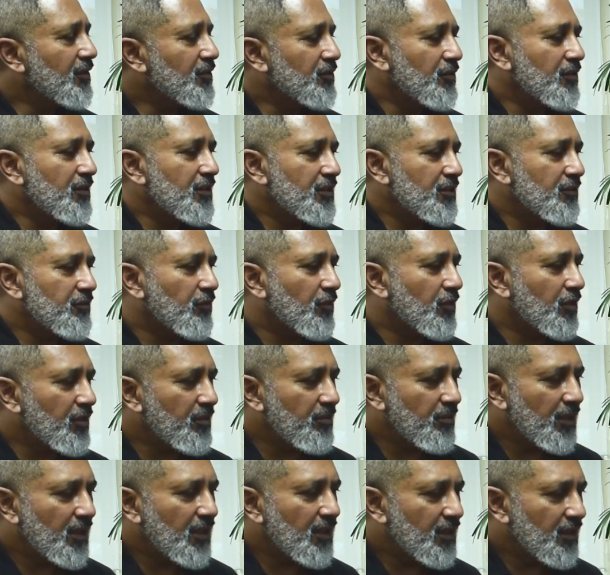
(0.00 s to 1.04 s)
So these 40
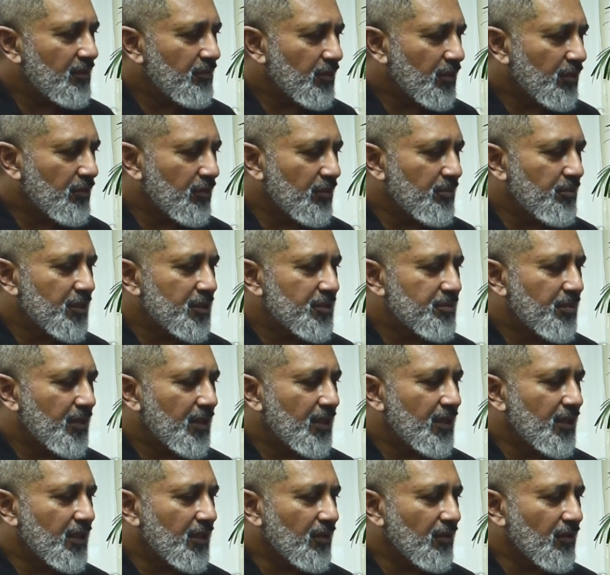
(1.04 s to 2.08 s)
million we could be
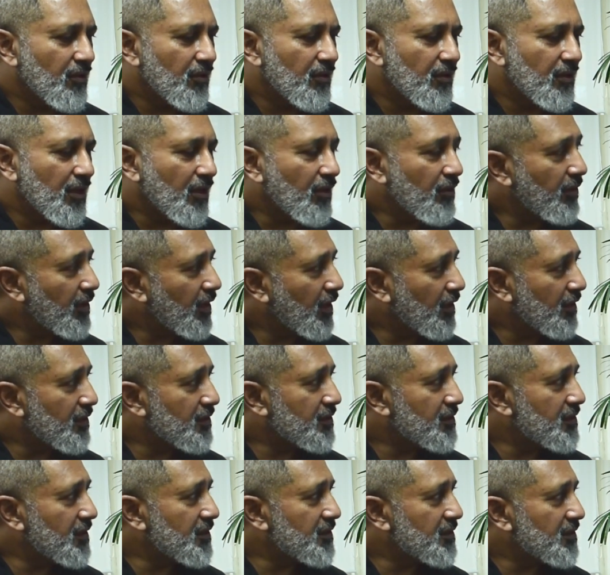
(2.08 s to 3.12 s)
spending on our health
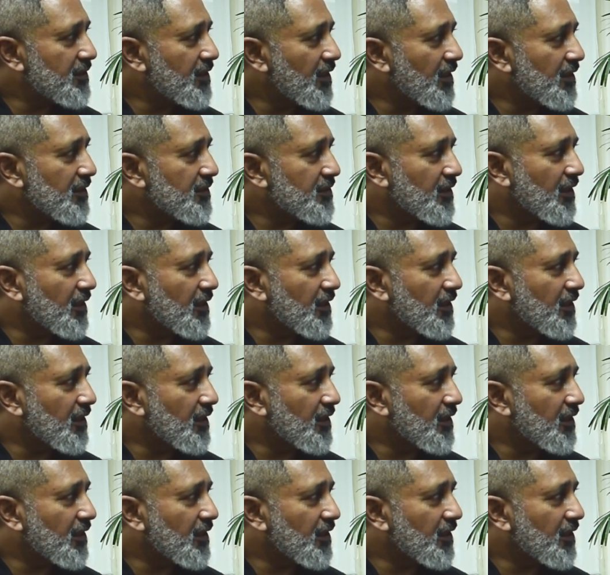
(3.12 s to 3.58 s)
system,